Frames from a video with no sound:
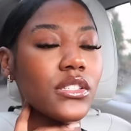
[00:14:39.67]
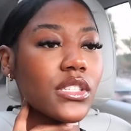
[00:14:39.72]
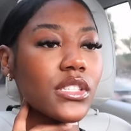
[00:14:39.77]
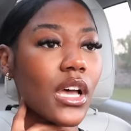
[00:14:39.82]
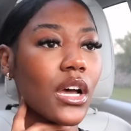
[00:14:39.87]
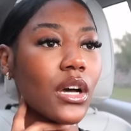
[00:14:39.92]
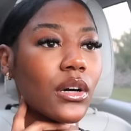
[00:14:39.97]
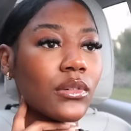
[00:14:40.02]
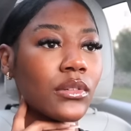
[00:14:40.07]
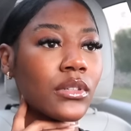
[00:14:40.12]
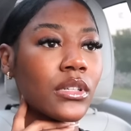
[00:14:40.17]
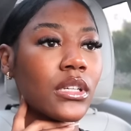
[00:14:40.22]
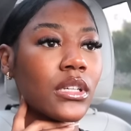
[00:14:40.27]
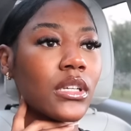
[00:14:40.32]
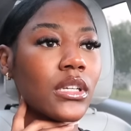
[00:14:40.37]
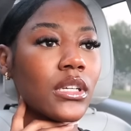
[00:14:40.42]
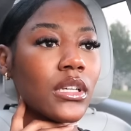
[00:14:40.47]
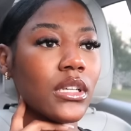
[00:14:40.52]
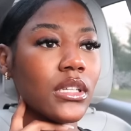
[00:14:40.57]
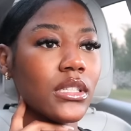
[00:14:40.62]
so
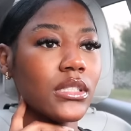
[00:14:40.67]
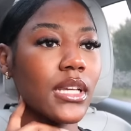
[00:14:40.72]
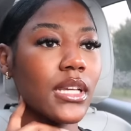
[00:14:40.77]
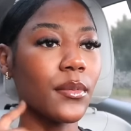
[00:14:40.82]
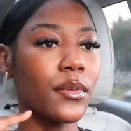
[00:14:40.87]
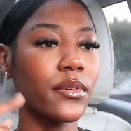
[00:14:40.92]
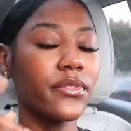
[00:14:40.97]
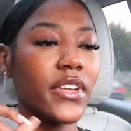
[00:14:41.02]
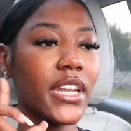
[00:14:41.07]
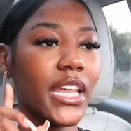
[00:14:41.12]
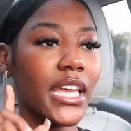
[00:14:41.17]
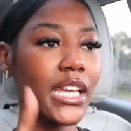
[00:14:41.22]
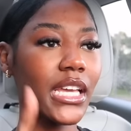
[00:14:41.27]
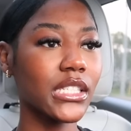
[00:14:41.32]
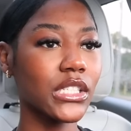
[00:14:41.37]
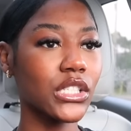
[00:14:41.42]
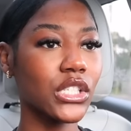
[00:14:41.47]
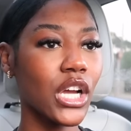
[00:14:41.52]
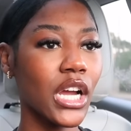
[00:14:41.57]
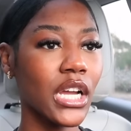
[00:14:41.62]
yeah we're finna
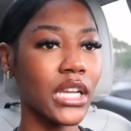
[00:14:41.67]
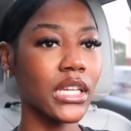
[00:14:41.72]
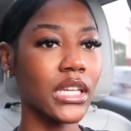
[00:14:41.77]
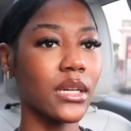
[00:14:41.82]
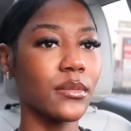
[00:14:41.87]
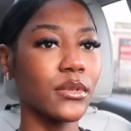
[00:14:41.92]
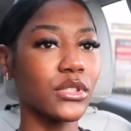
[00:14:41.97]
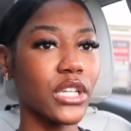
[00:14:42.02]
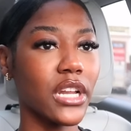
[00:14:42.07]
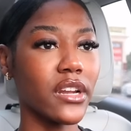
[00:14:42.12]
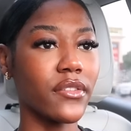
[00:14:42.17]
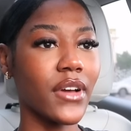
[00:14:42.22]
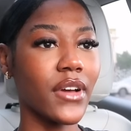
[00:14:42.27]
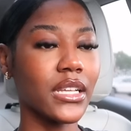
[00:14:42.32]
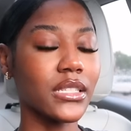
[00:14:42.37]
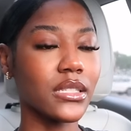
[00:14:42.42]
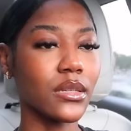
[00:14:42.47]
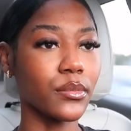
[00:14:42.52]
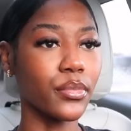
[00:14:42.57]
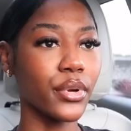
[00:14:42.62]
head to Target I'm gonna try to
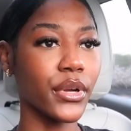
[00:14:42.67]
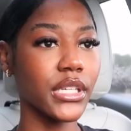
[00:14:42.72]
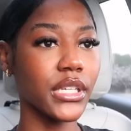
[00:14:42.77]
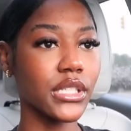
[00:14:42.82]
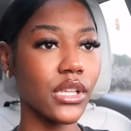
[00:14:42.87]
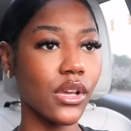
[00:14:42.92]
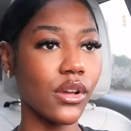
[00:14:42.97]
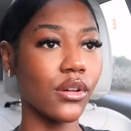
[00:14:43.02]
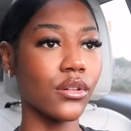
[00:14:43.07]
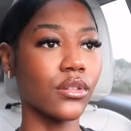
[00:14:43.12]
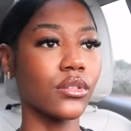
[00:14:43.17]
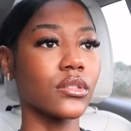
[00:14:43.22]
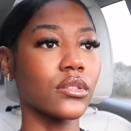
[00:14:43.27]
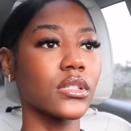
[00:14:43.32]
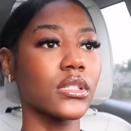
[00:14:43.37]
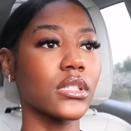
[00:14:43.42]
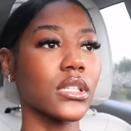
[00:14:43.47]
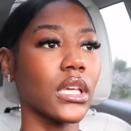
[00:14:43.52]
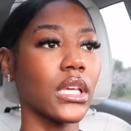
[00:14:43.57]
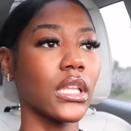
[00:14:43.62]
find some
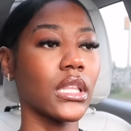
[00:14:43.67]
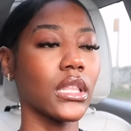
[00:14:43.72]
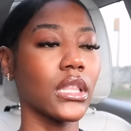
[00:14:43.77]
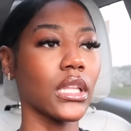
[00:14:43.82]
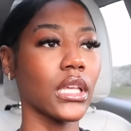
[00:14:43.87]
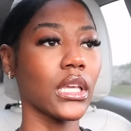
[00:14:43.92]
press-ons and